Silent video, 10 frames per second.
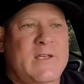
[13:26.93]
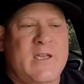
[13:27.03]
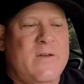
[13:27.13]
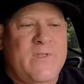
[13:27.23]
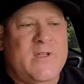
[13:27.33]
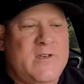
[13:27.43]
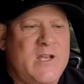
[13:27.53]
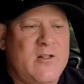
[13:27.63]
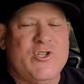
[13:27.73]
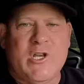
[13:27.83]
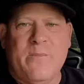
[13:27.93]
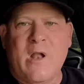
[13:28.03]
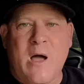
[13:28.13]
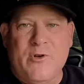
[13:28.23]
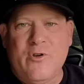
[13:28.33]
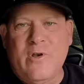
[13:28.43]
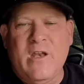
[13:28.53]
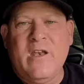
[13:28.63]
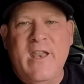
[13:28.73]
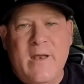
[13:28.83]
give the dealership an opportunity
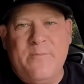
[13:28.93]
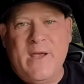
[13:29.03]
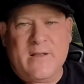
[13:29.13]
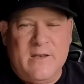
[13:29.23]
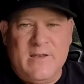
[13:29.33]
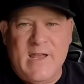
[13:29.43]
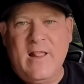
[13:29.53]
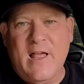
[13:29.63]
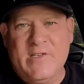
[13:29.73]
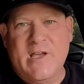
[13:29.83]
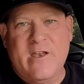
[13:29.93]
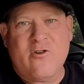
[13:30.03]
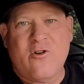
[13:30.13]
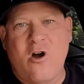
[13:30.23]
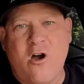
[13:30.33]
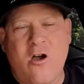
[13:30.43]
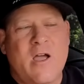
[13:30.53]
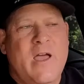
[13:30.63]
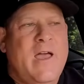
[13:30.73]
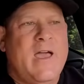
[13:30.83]
to nitpick the daylights out of your car
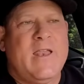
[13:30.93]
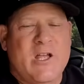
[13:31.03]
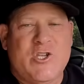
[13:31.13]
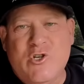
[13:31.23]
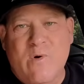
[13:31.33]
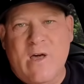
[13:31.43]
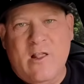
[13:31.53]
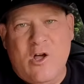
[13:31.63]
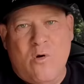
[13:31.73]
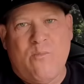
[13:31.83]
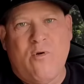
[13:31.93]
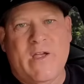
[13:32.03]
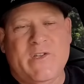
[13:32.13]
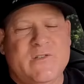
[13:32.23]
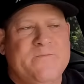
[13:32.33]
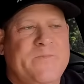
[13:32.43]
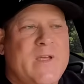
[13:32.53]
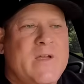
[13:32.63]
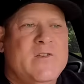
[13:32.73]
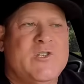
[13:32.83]
and hit you at a lower price.
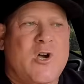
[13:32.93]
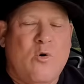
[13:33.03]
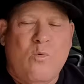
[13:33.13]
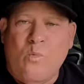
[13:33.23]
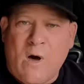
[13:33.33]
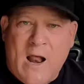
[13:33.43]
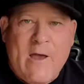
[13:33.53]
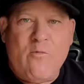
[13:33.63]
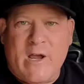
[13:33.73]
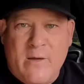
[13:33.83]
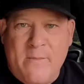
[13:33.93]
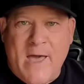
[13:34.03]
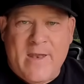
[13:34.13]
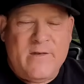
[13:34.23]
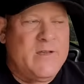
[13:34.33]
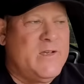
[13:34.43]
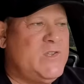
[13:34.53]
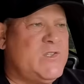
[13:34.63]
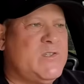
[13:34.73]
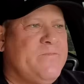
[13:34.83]
So, what I recommend
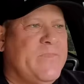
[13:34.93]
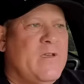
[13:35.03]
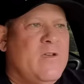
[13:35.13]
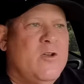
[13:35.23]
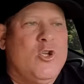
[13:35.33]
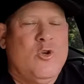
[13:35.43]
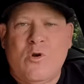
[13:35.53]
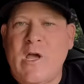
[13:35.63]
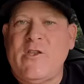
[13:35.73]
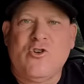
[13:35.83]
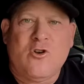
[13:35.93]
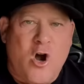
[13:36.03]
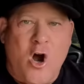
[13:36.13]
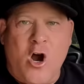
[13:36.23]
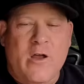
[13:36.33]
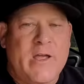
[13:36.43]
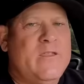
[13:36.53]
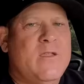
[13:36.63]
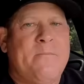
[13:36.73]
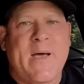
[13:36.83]
is you get your car
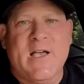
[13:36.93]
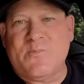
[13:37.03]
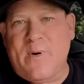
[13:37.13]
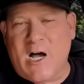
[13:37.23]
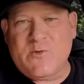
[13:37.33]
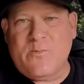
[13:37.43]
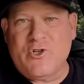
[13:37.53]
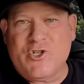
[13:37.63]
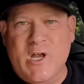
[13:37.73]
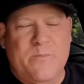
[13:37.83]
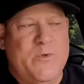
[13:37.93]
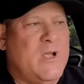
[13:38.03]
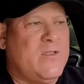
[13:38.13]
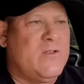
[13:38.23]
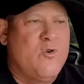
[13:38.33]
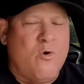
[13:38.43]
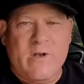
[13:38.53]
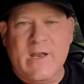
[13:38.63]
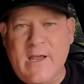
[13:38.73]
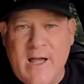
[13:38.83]
in the best possible shape. You get the door
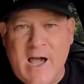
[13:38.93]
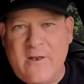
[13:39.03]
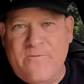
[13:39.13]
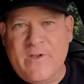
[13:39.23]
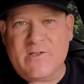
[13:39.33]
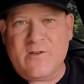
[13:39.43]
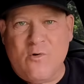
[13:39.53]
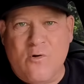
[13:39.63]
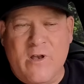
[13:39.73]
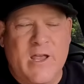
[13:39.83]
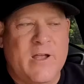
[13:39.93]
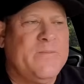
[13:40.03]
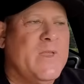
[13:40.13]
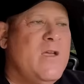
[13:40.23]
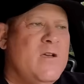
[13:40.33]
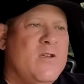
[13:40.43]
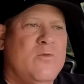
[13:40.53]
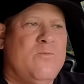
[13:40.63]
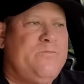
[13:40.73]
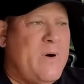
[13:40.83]
ding guy to fix the door ding,
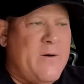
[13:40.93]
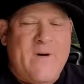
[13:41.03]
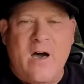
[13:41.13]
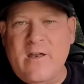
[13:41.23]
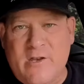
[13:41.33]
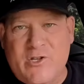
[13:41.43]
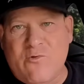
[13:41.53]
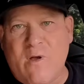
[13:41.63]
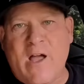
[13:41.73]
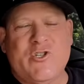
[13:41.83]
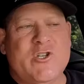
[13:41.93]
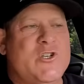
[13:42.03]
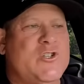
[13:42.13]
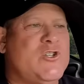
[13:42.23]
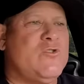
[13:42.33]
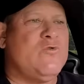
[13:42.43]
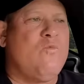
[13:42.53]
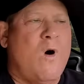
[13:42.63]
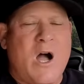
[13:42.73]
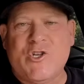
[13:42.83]
you buff out any scratches, you
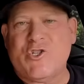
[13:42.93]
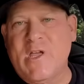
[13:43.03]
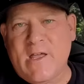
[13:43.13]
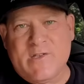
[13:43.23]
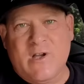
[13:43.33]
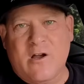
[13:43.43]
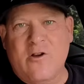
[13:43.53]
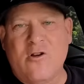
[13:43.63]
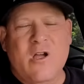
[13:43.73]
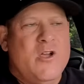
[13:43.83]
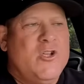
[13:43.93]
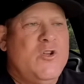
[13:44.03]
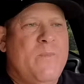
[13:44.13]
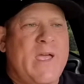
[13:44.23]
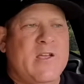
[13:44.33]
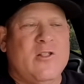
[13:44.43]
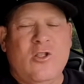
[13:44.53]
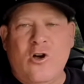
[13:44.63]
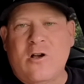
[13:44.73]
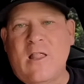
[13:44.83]
wash that sucker, you make it
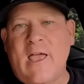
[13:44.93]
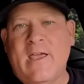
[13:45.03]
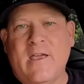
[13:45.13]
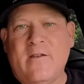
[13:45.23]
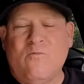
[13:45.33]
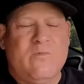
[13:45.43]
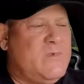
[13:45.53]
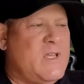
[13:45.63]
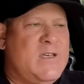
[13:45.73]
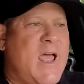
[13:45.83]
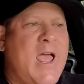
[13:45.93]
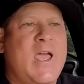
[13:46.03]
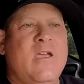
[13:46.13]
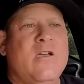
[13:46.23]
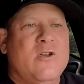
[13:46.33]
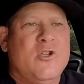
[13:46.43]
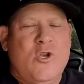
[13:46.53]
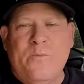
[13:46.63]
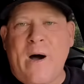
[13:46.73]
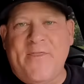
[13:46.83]
look like it the day
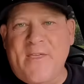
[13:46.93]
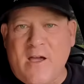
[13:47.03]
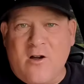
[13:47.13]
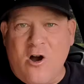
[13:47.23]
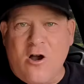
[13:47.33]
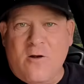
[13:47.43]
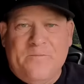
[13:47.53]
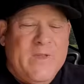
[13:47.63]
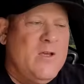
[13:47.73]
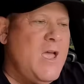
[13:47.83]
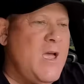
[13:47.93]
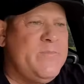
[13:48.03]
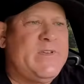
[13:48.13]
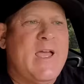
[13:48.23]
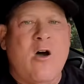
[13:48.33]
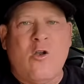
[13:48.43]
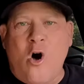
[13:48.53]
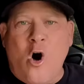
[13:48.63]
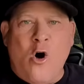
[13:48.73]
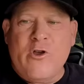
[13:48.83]
you bought that car empty out
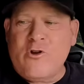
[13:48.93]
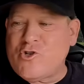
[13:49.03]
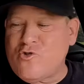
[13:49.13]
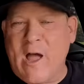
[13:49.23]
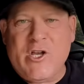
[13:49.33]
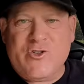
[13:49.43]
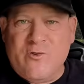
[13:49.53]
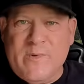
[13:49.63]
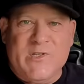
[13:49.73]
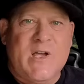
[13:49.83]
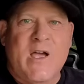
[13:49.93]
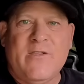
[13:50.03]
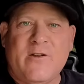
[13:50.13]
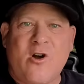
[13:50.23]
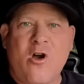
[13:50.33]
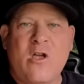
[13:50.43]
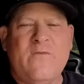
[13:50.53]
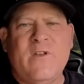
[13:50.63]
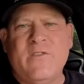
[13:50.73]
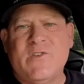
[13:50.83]
all your trash from inside the car,
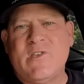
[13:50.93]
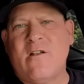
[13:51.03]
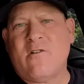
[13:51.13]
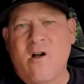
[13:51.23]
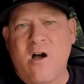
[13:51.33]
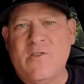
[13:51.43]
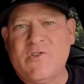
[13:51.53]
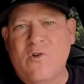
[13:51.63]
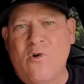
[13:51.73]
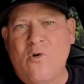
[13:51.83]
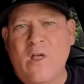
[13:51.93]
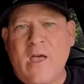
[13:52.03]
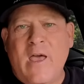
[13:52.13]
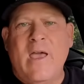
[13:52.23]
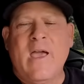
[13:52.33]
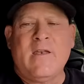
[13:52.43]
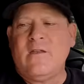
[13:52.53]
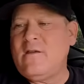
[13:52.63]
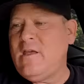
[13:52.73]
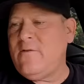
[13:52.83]
even in the center console.
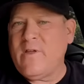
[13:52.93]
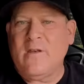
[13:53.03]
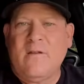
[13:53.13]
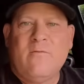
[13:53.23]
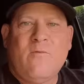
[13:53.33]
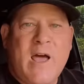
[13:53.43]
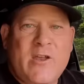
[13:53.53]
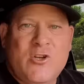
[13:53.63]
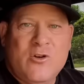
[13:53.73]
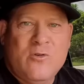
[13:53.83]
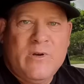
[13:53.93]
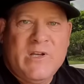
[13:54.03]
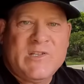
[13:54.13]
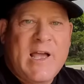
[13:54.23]
And even what I do is